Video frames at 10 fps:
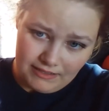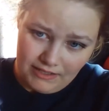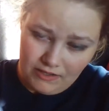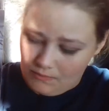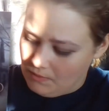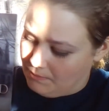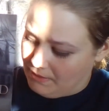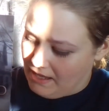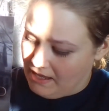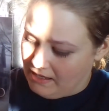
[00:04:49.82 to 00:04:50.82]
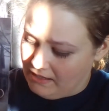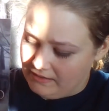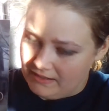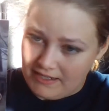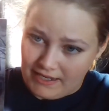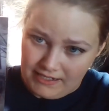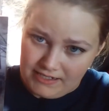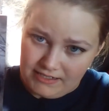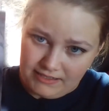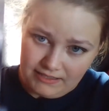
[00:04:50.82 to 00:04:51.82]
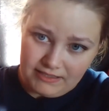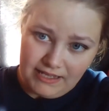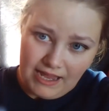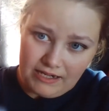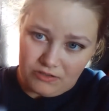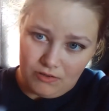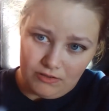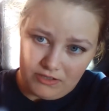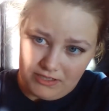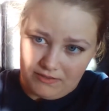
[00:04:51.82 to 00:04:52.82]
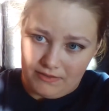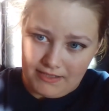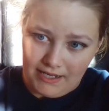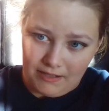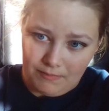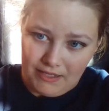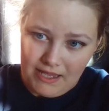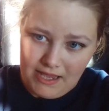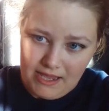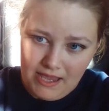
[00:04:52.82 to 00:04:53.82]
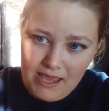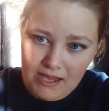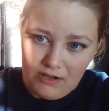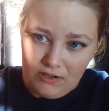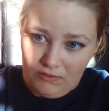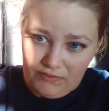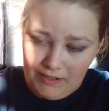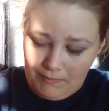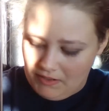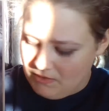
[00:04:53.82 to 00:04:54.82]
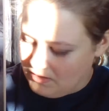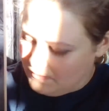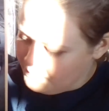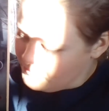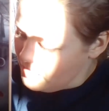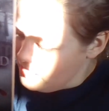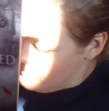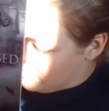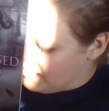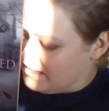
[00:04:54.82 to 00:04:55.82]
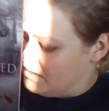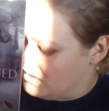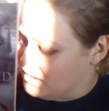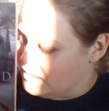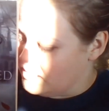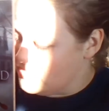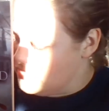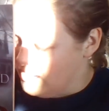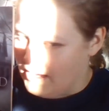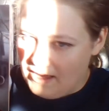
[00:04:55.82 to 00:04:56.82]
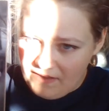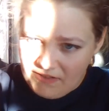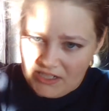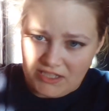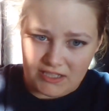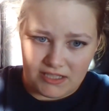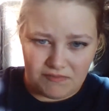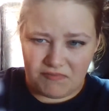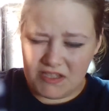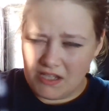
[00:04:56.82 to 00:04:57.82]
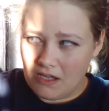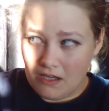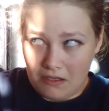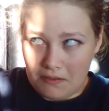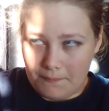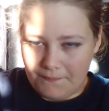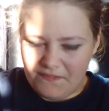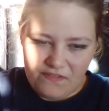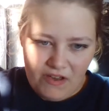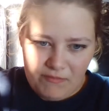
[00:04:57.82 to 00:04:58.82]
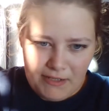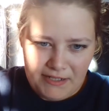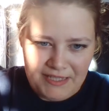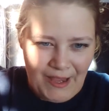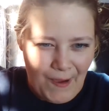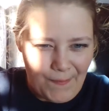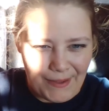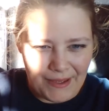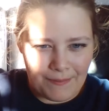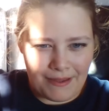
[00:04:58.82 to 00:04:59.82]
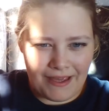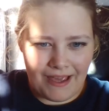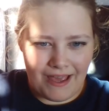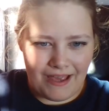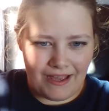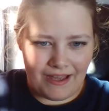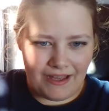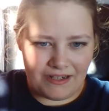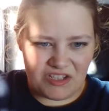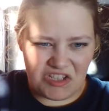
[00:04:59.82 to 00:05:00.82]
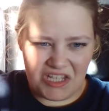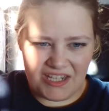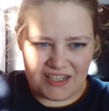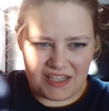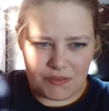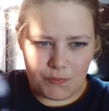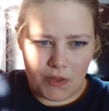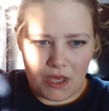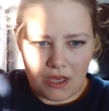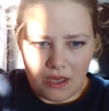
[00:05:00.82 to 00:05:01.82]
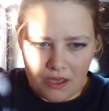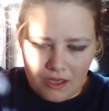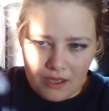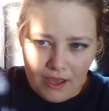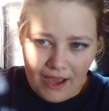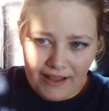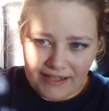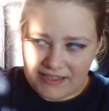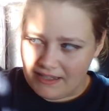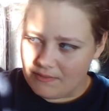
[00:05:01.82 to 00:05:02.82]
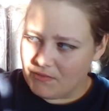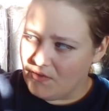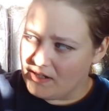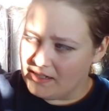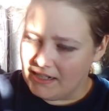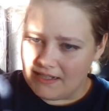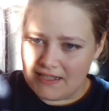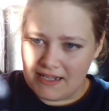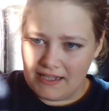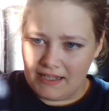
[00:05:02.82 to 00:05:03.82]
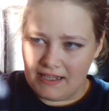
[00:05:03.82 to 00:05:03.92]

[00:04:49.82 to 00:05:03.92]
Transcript: and the other one being the second. This is the Anna duology, so the second being Girl of Nightmares, which I intend to start today. I finished this 5 minutes ago, maybe, and and I liked it. It was fun and entertaining